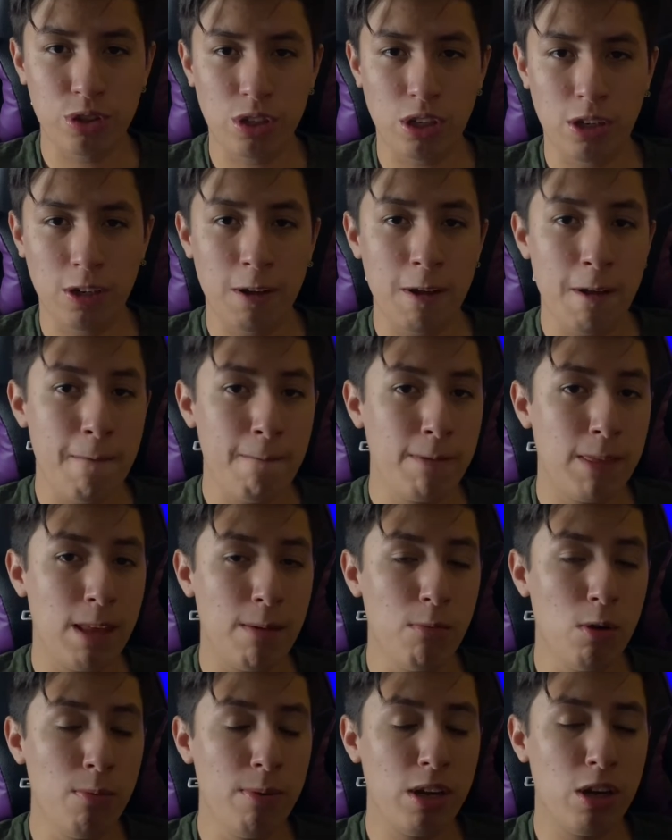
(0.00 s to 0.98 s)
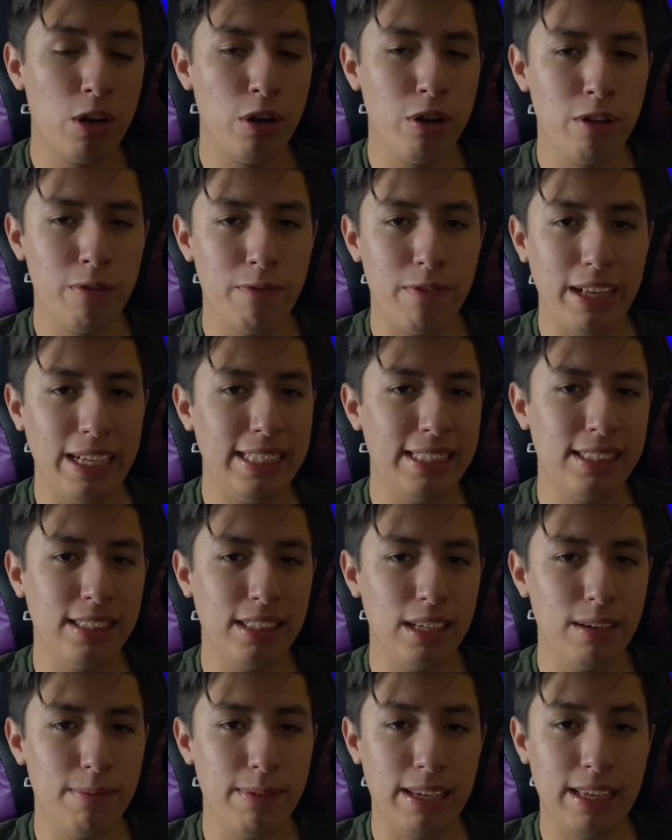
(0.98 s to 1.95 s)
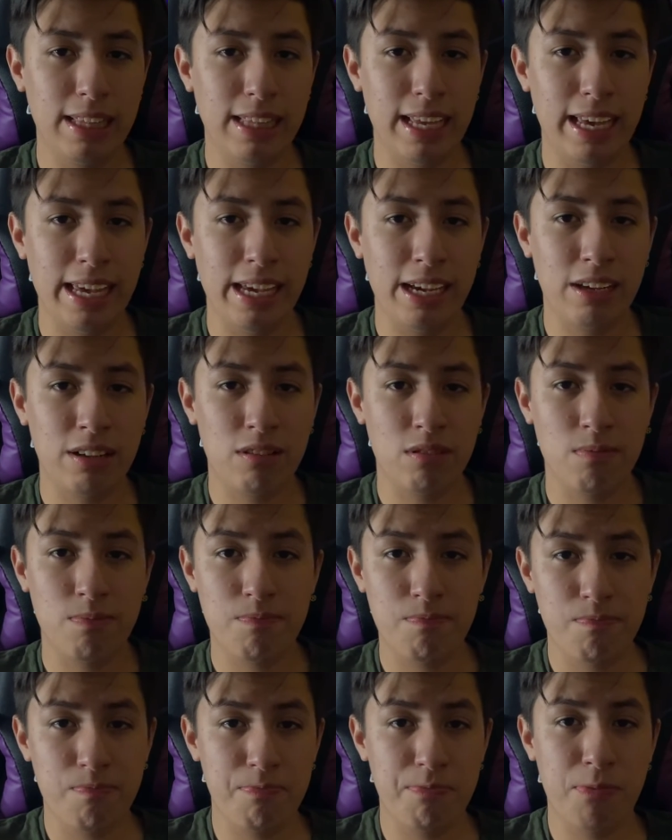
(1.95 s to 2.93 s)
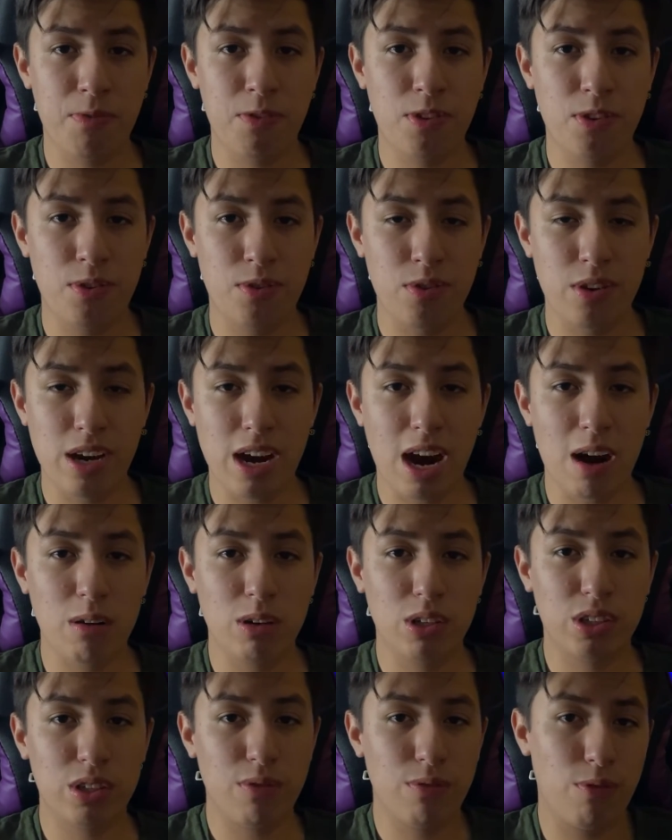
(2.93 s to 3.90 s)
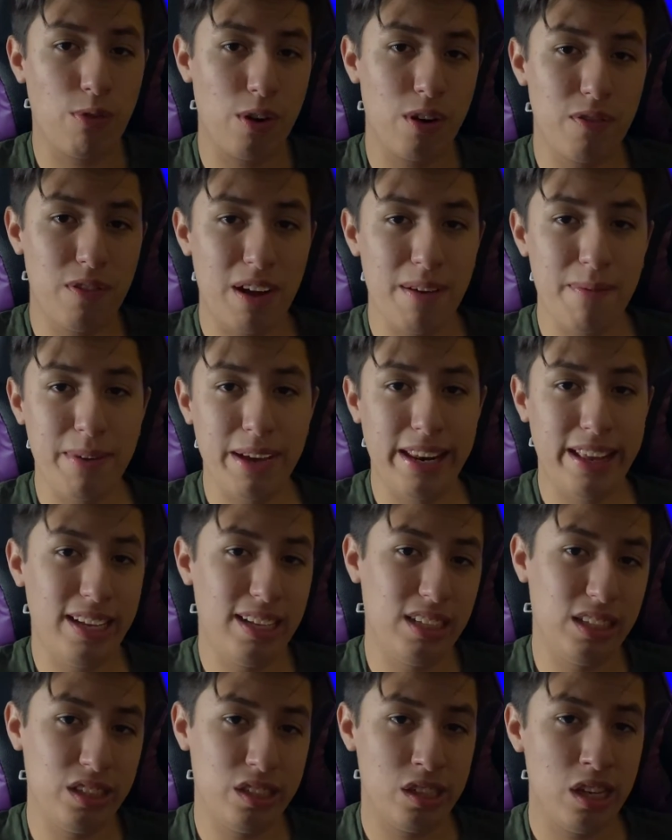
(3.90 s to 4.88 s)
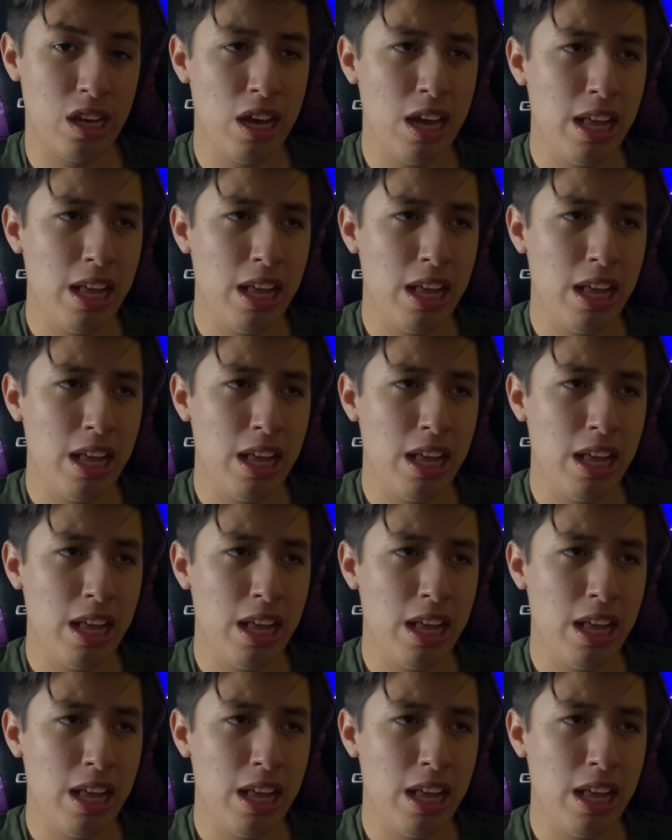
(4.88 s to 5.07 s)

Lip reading: long. The movie could have easily been like 3 hours and 45 minutes.